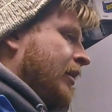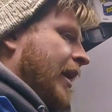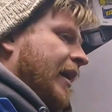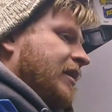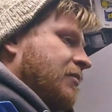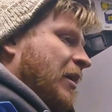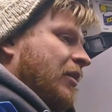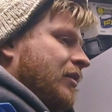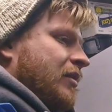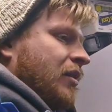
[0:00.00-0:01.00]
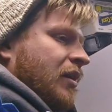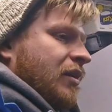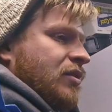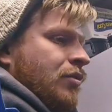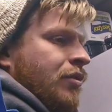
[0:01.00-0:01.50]
yeah, it's about
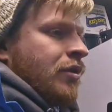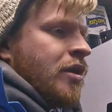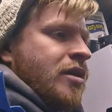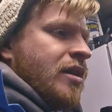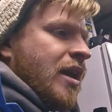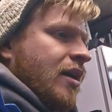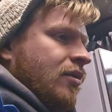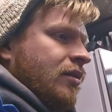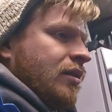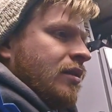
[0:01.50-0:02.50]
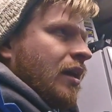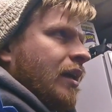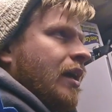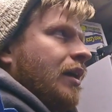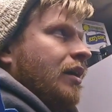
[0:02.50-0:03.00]
2:30 now.
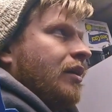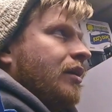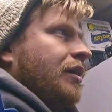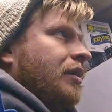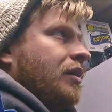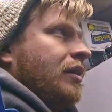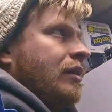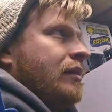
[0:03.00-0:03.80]
I got here at